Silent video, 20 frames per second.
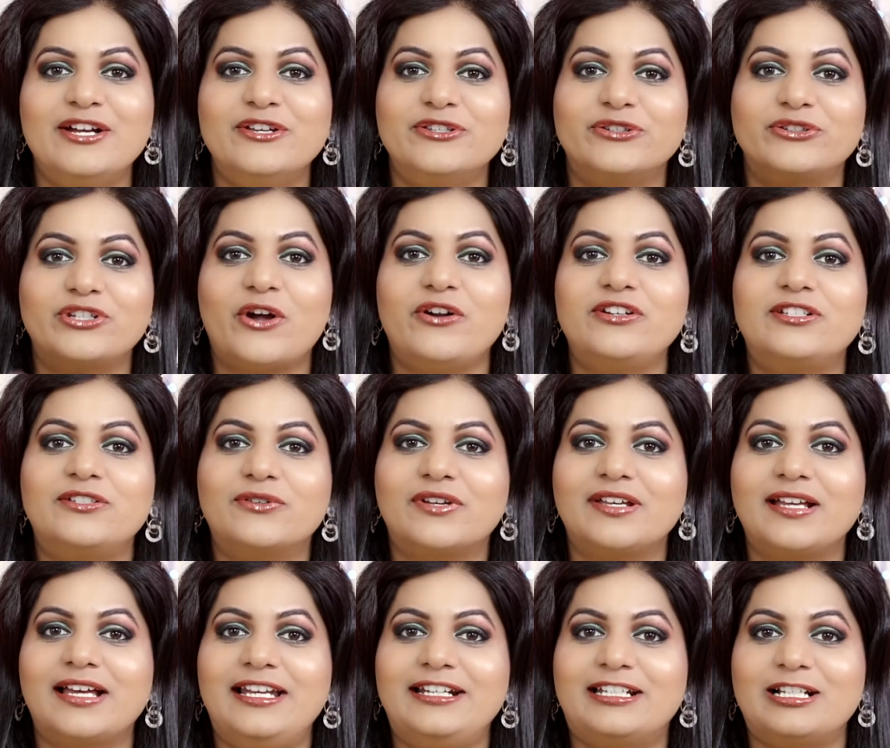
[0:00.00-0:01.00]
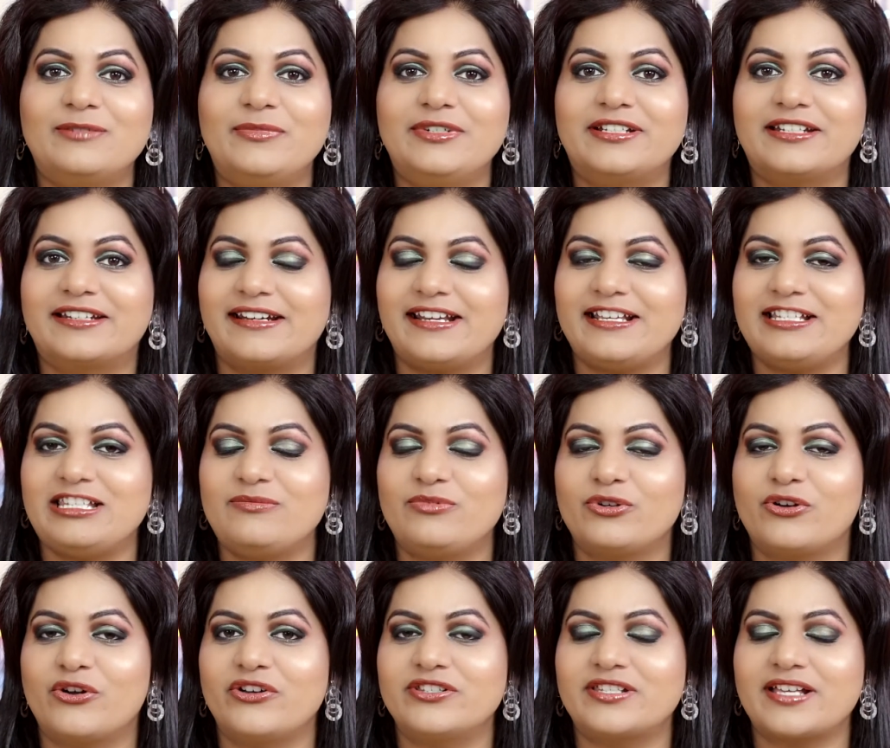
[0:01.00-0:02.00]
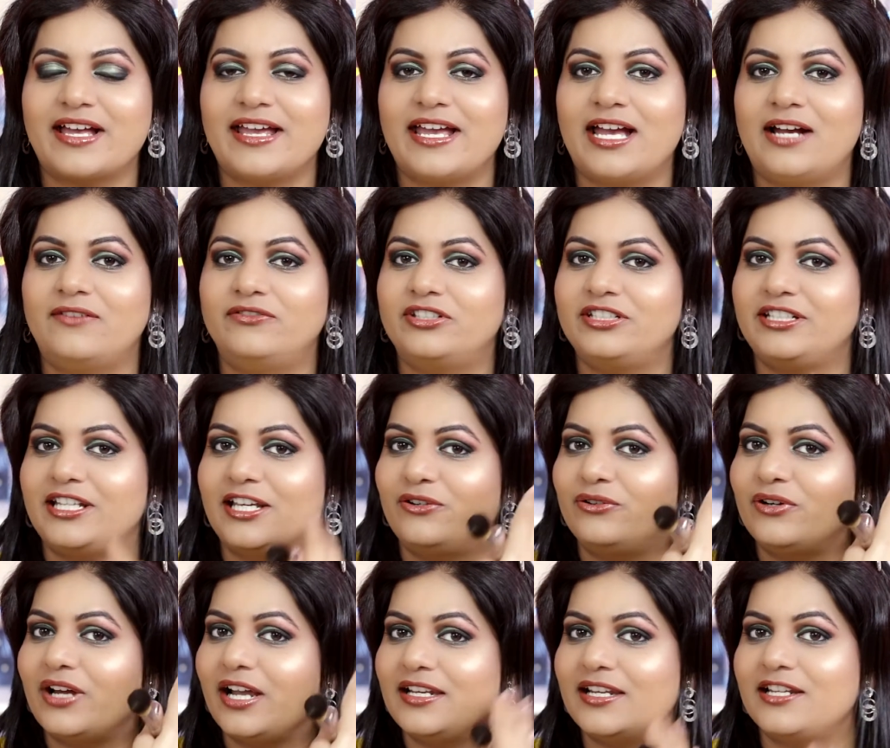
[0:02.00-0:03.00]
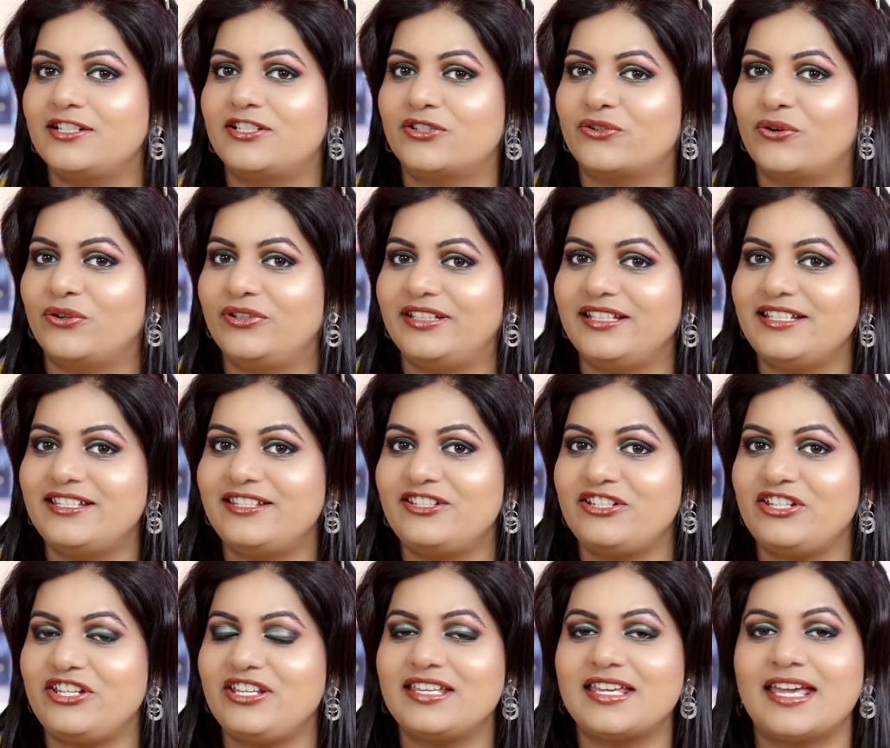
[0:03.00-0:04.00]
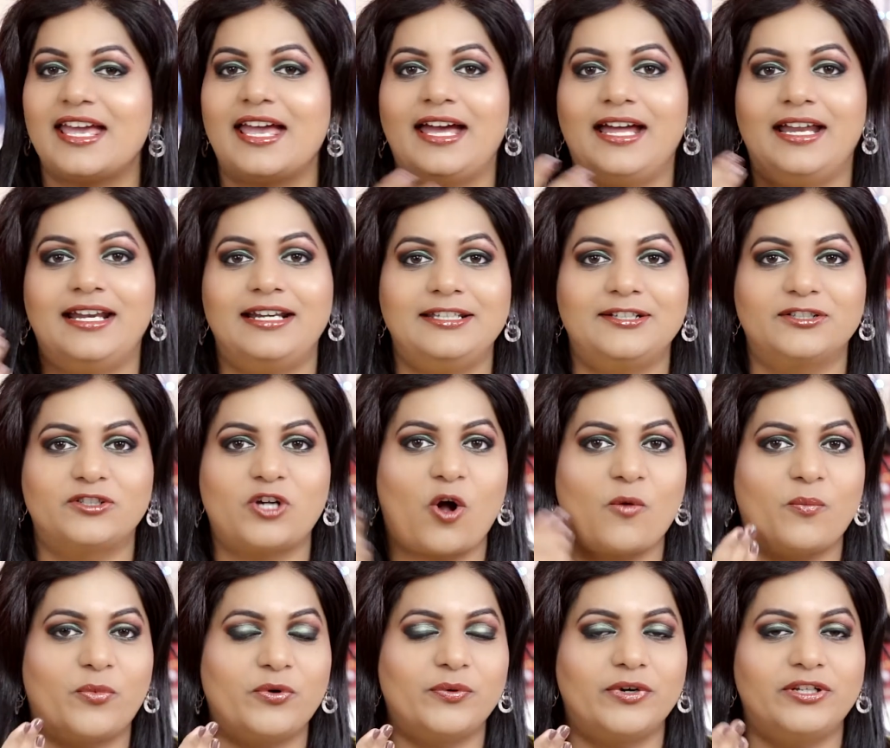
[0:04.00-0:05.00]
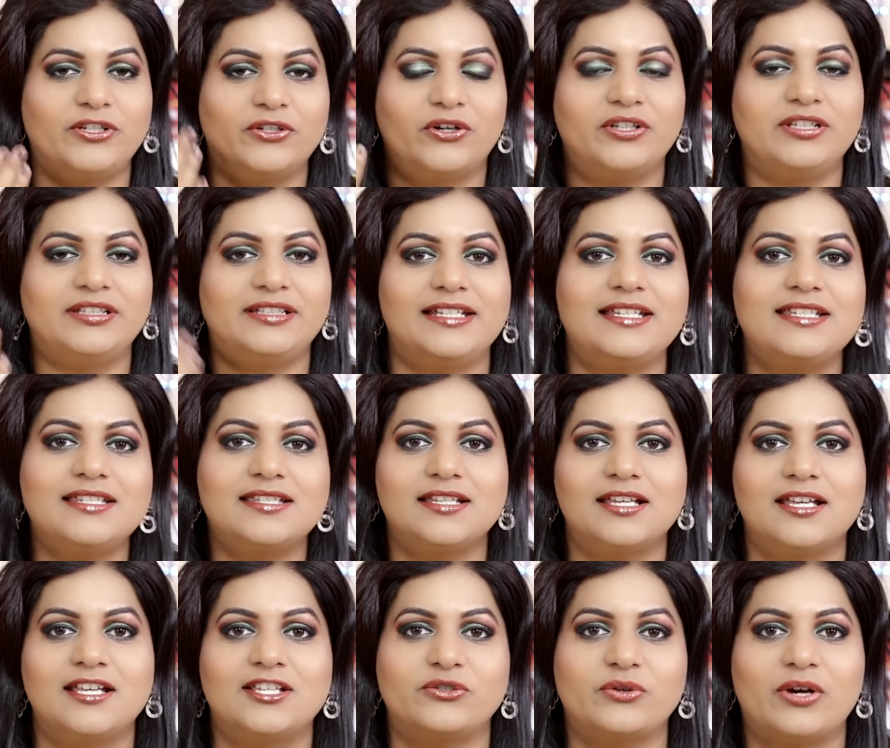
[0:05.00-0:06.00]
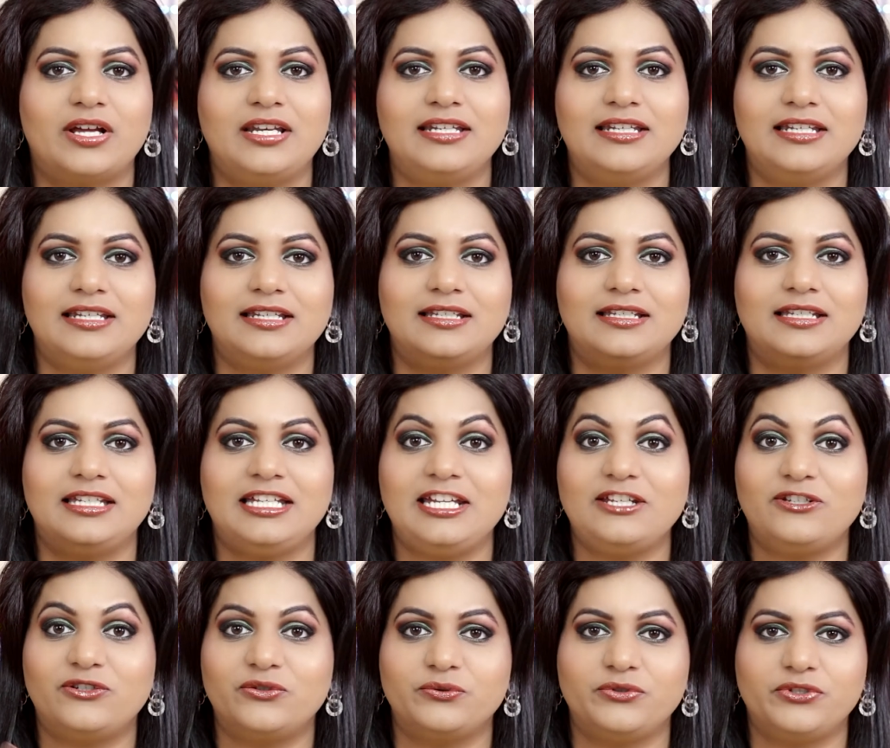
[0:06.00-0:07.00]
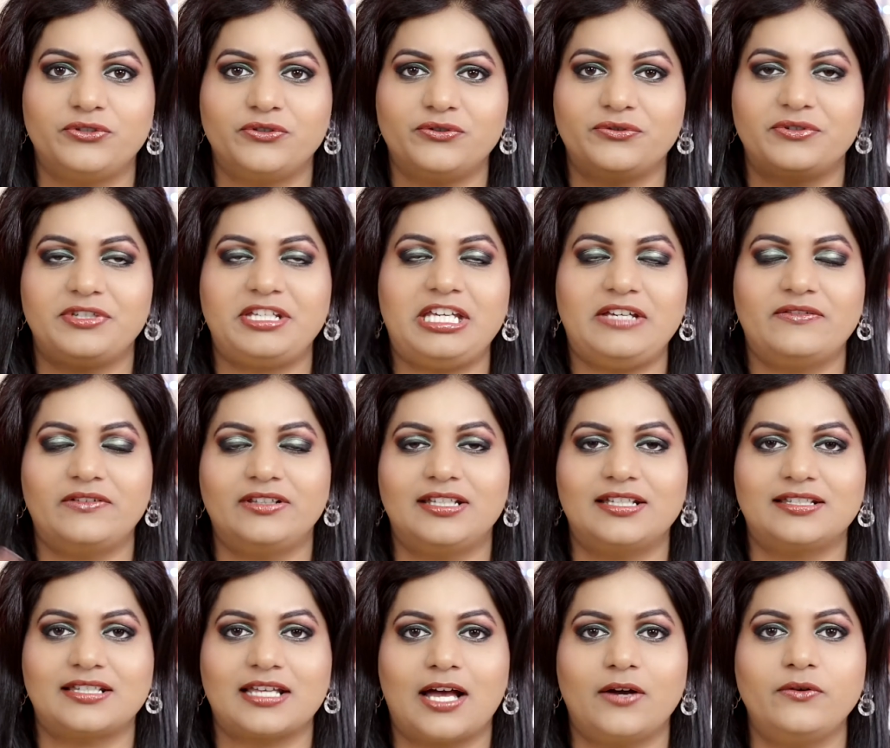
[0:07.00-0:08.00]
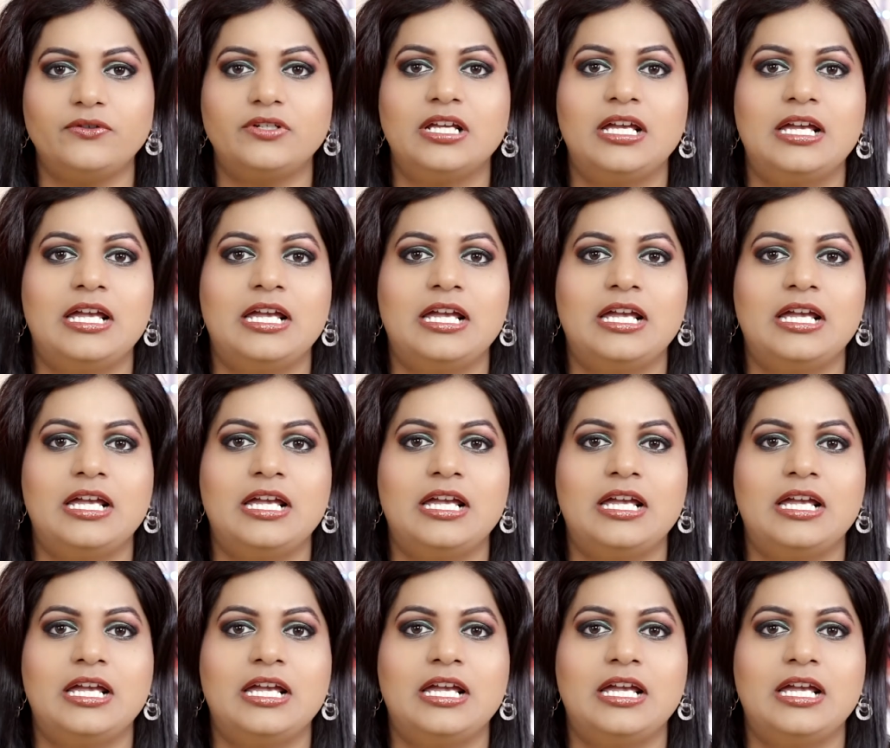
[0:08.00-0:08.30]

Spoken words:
So now it's looking a little bit crazy because I have the yellow highlighter on this cheek and the copper one on this. So I'll need to, even this out.